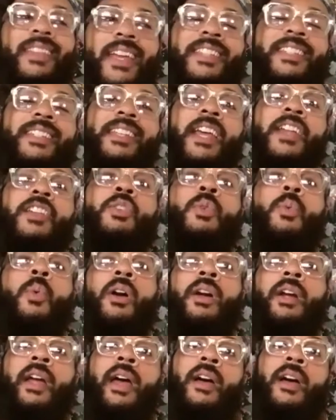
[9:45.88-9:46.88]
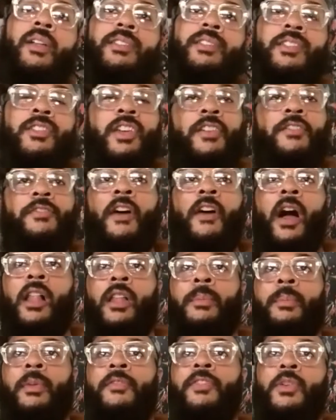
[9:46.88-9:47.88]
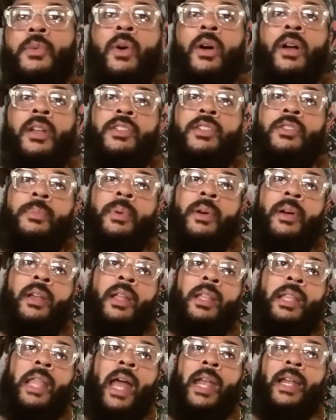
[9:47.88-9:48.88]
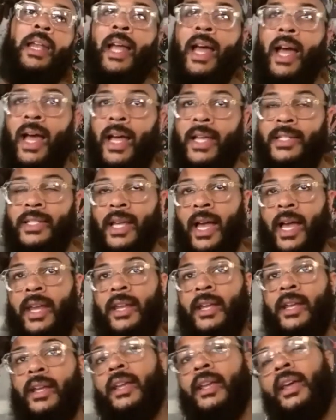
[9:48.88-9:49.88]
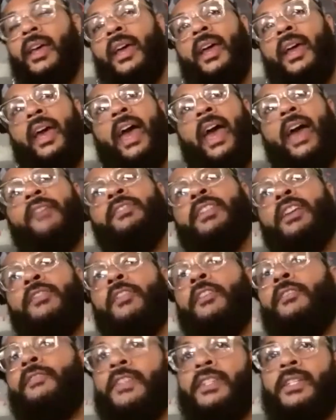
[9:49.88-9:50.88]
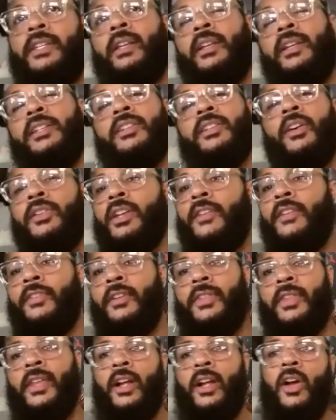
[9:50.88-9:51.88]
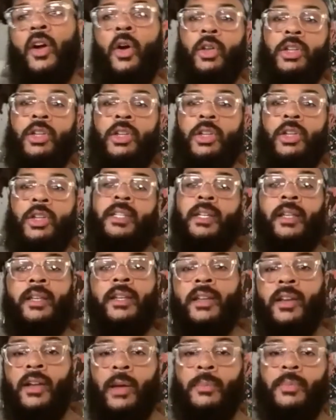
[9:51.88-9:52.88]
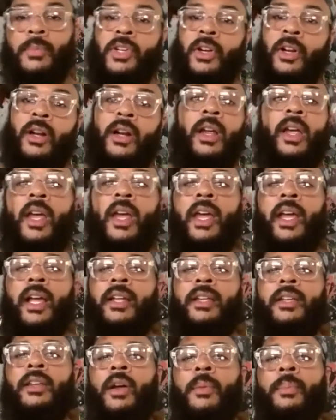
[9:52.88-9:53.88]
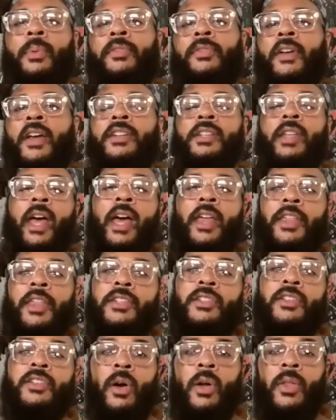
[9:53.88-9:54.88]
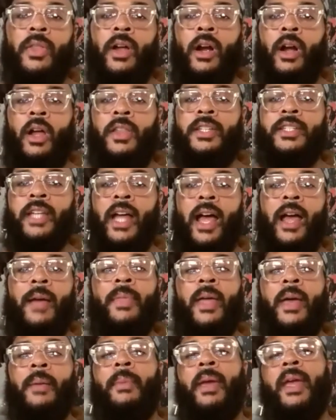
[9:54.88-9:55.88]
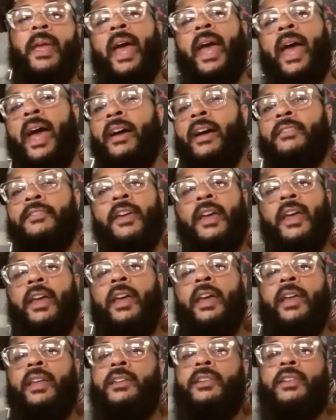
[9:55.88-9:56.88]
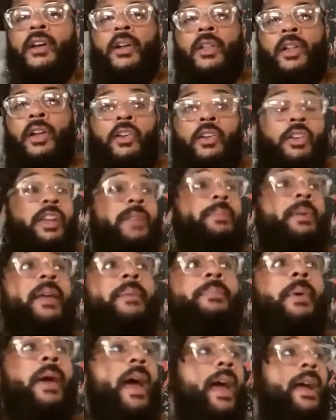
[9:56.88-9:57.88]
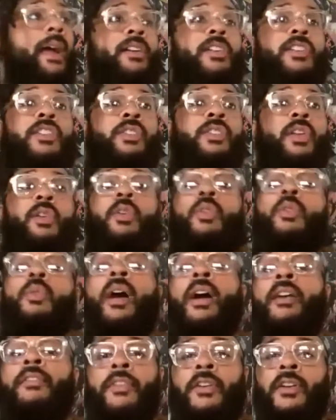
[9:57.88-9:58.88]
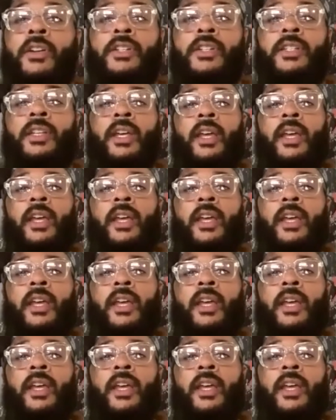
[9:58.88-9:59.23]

send you workouts. You can follow them if you want to, but a lot of guys kind of have different facilities, no different than Cole's facility. You know, I'm sure, you know, professional athletes go in there all the time that may have, you know, the Green Bay Packers, whoever's